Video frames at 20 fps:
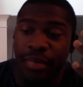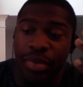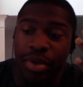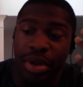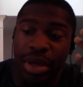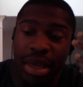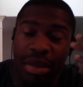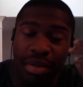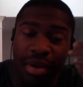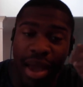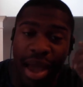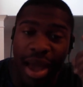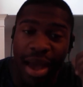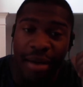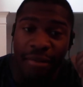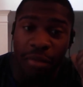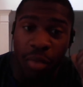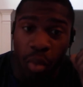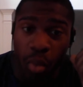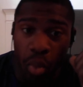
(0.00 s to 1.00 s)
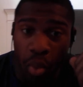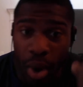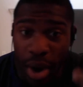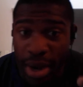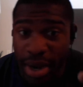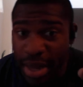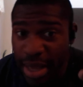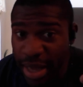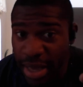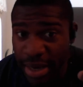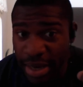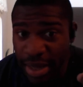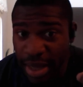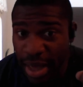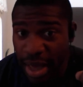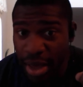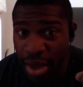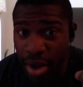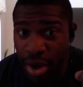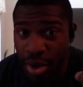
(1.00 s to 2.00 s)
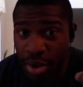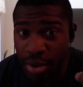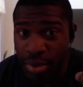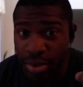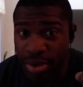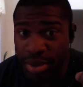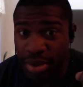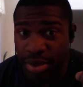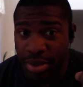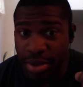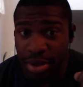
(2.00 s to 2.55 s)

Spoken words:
You either have one-hit KOs,